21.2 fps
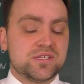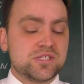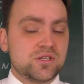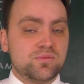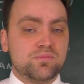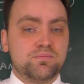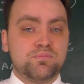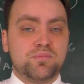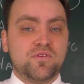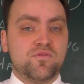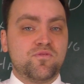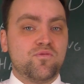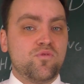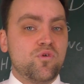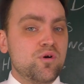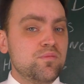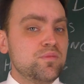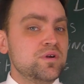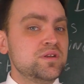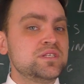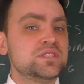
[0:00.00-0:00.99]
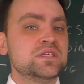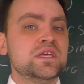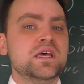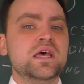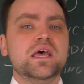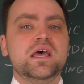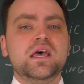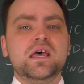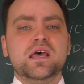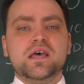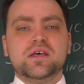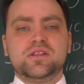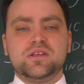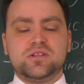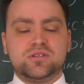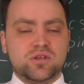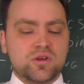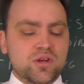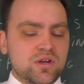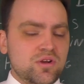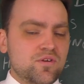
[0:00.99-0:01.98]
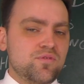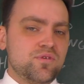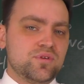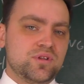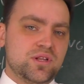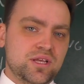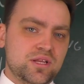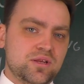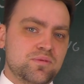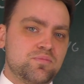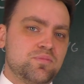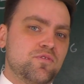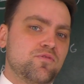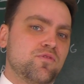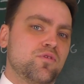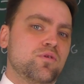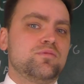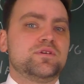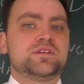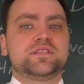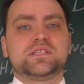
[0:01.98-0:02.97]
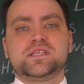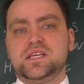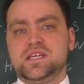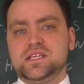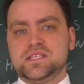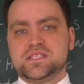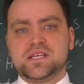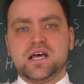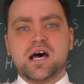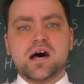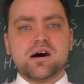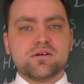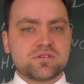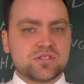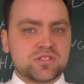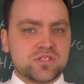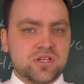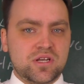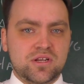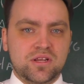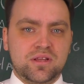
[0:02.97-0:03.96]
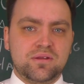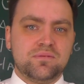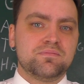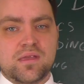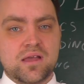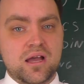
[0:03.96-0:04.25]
So performance, the takeoff and landing performance is outstanding.